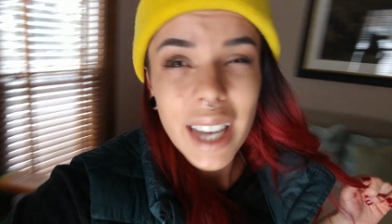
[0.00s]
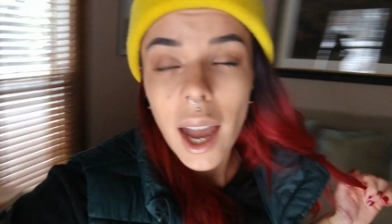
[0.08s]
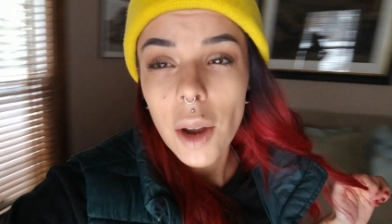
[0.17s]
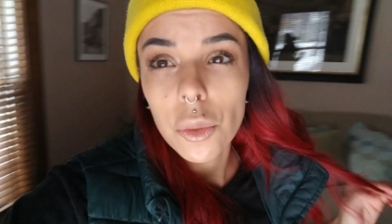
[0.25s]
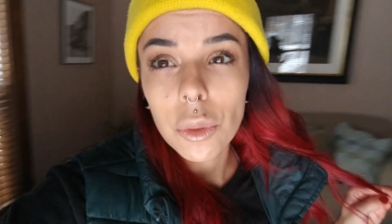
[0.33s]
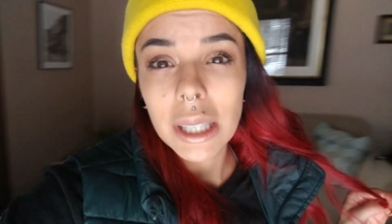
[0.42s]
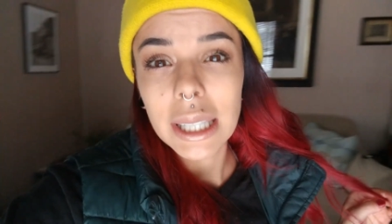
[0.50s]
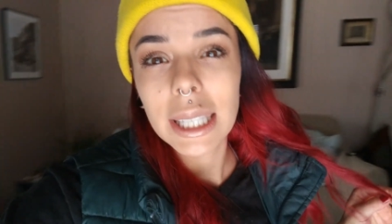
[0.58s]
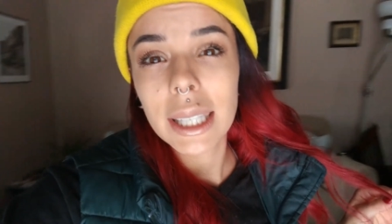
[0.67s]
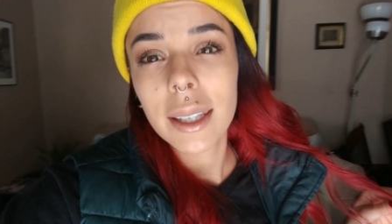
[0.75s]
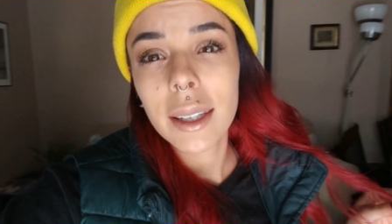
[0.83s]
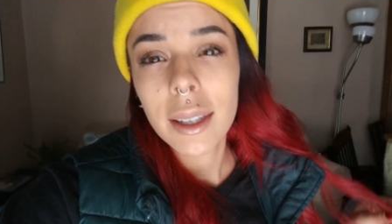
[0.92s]
I
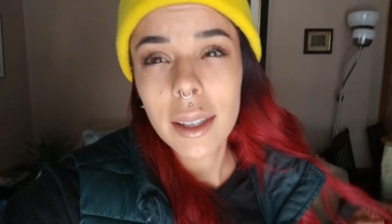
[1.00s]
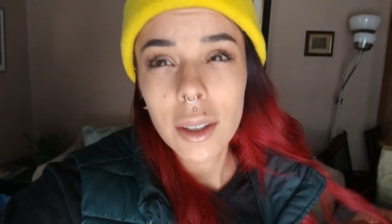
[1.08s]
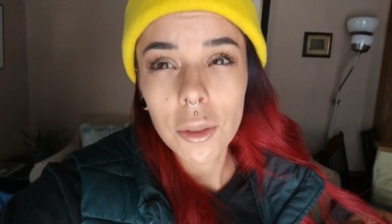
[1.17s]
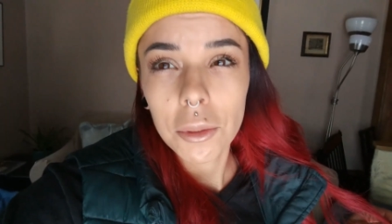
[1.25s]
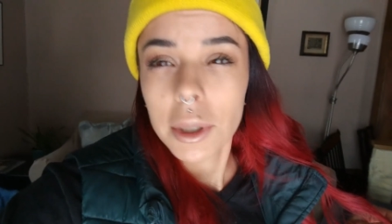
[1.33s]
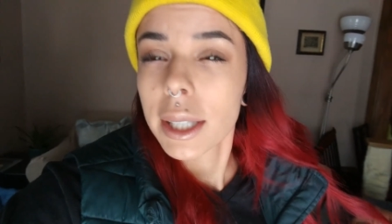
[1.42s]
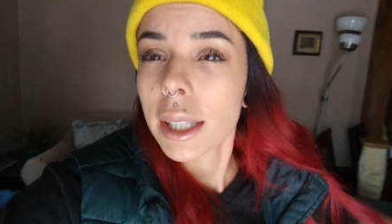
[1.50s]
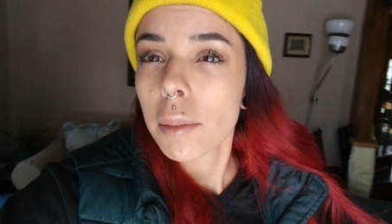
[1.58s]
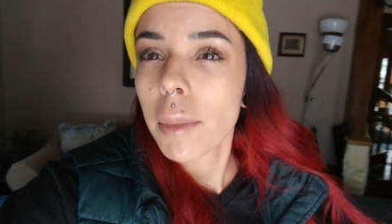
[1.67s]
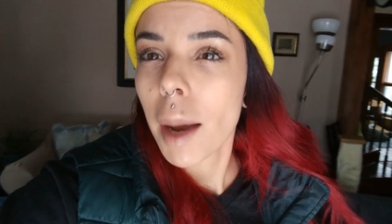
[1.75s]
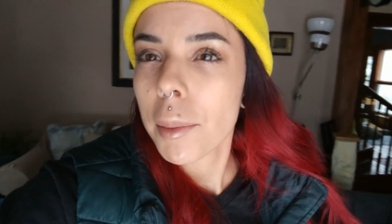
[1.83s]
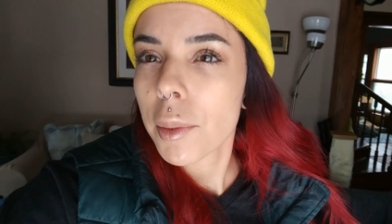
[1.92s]
really
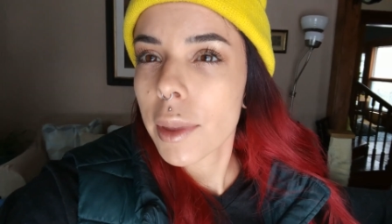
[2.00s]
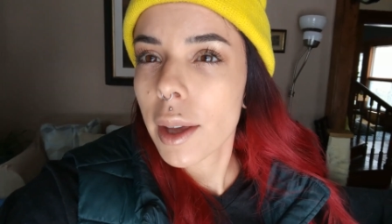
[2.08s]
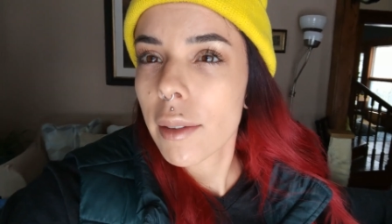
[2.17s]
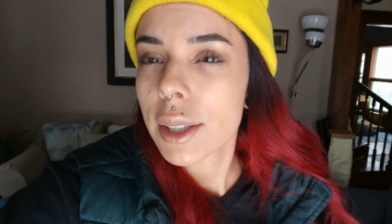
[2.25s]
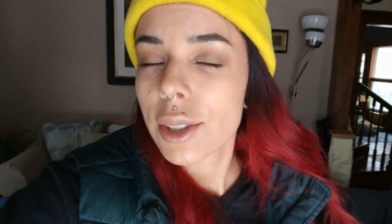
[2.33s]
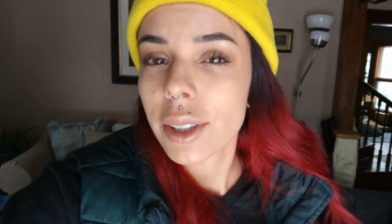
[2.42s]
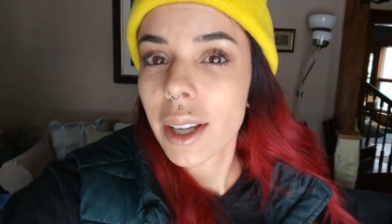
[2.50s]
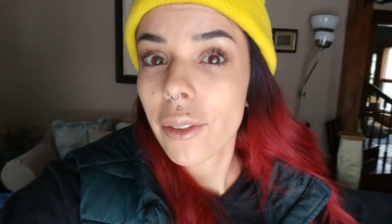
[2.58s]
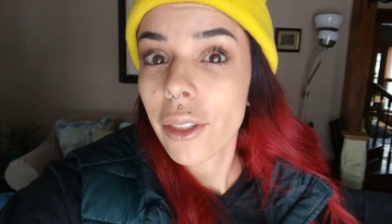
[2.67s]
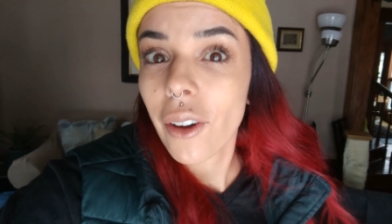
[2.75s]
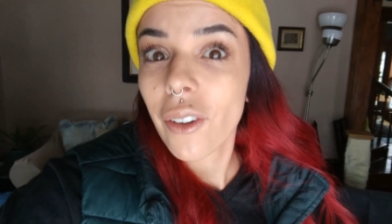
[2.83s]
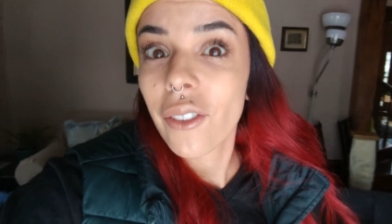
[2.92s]
am happy with how they turned
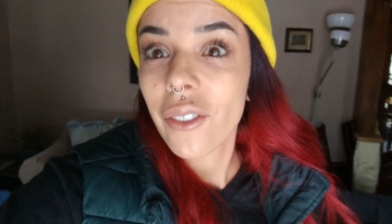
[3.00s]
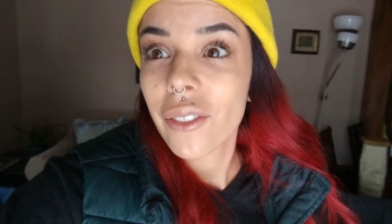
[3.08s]
out though.